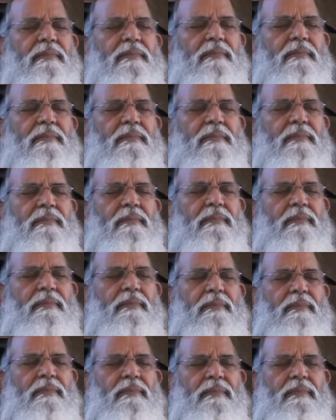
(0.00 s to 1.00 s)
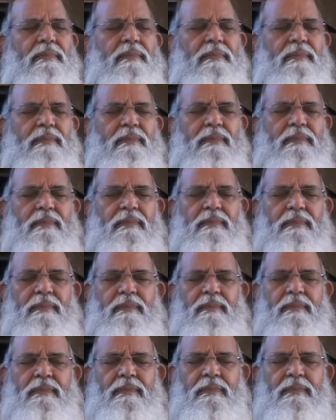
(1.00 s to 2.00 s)

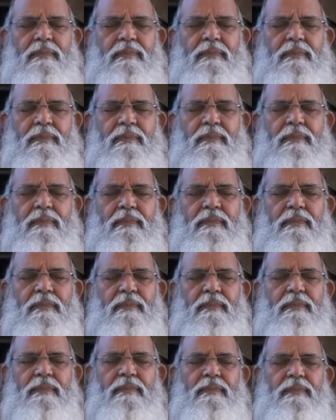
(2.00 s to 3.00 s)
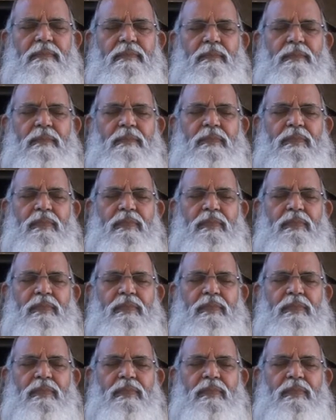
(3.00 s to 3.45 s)
[no speech]